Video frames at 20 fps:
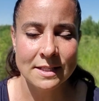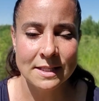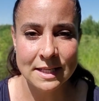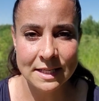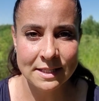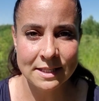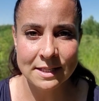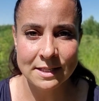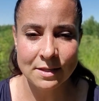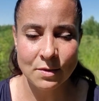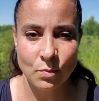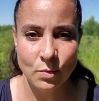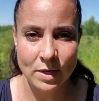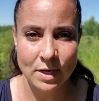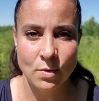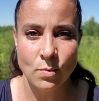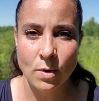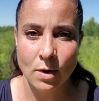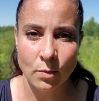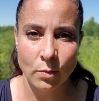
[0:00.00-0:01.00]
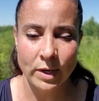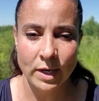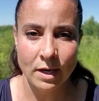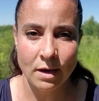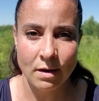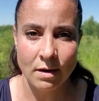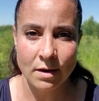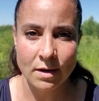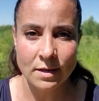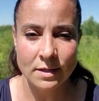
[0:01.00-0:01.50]
this is a week where we
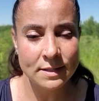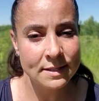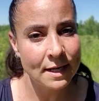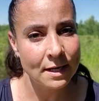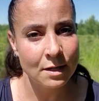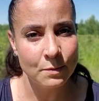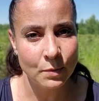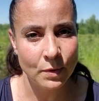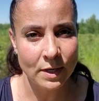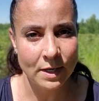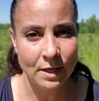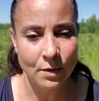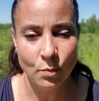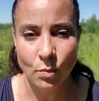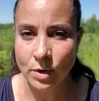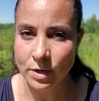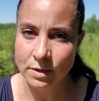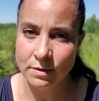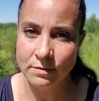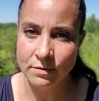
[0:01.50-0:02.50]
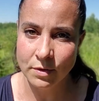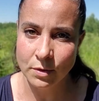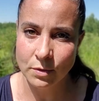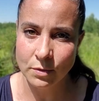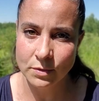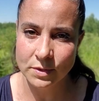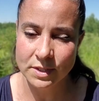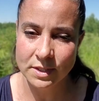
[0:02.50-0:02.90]
are celebrating one of those